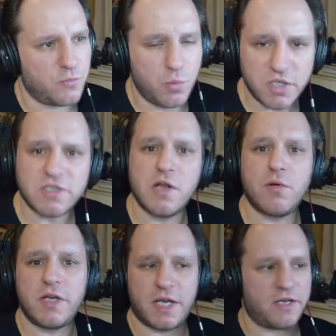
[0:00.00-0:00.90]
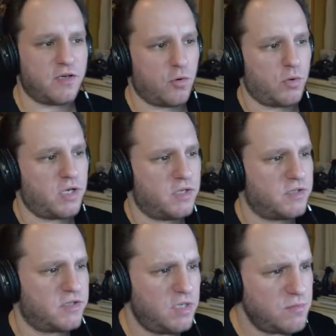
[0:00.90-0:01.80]
We are slowly getting going. It
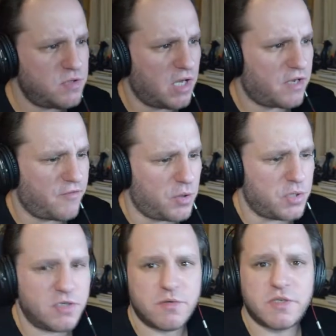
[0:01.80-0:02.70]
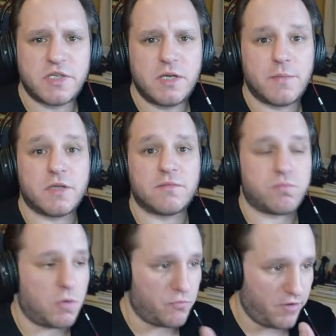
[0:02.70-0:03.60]
seems like a very interesting but
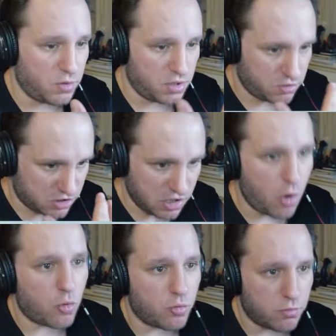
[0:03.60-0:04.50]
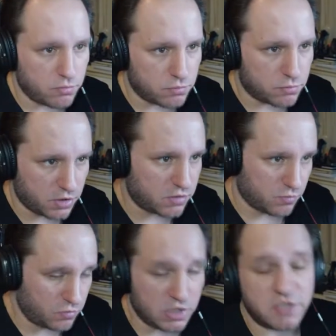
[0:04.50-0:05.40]
a very slow, at
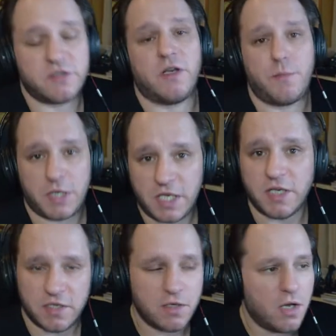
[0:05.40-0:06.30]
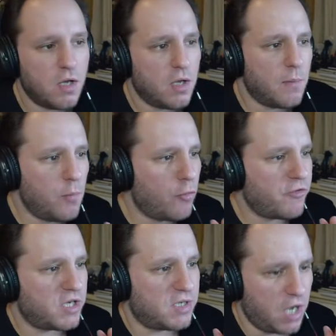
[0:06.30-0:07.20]
least in the beginning,
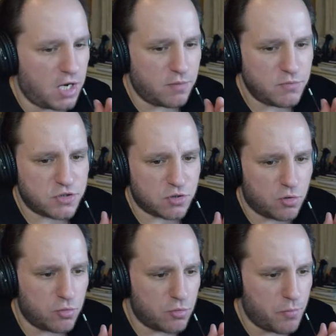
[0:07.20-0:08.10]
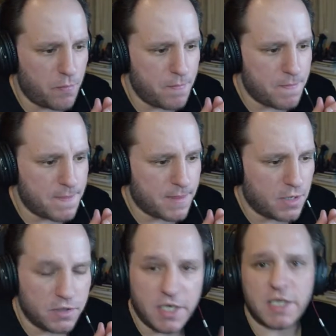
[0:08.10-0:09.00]
moving game. So
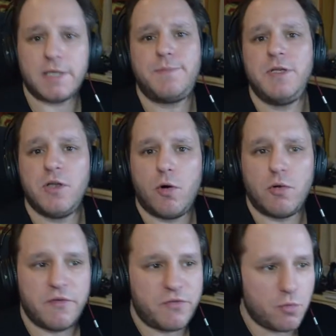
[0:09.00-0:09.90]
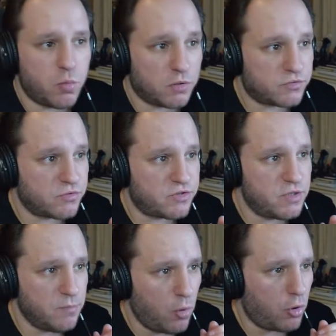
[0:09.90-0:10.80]
yeah, let me know if you want to
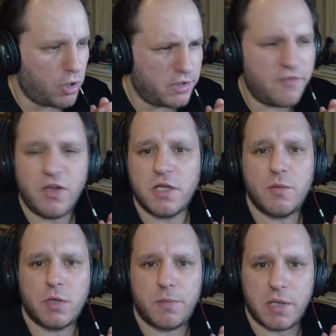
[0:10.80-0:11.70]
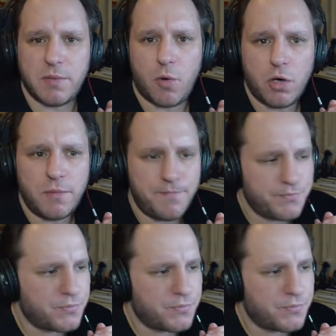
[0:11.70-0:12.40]
see more. I definitely want to play more.